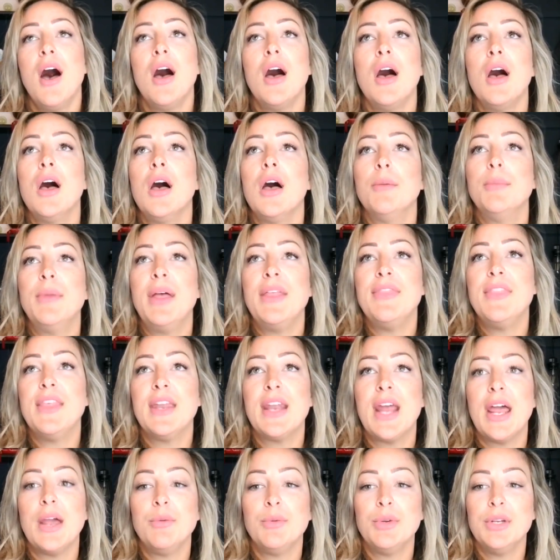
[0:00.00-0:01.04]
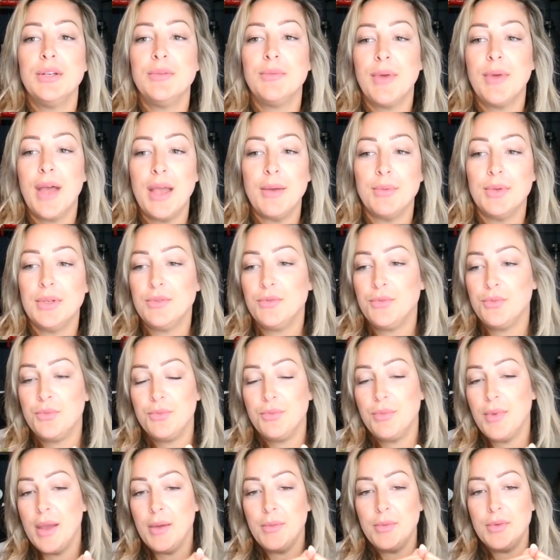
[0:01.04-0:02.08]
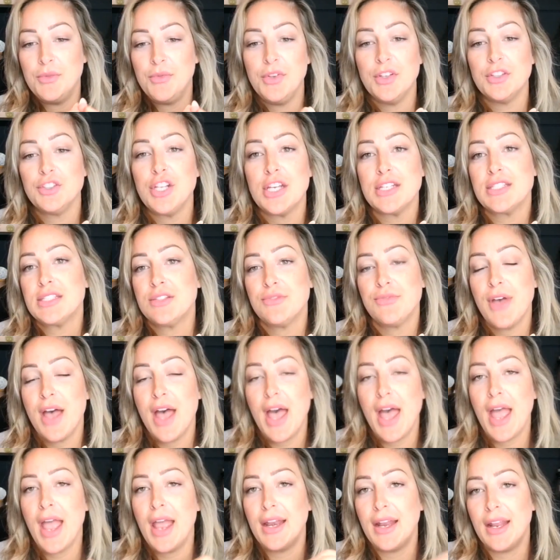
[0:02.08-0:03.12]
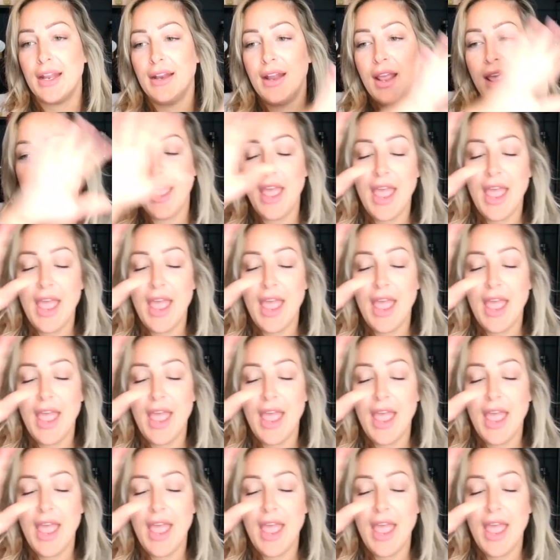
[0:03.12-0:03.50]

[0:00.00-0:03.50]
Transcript: and then I would feel justified,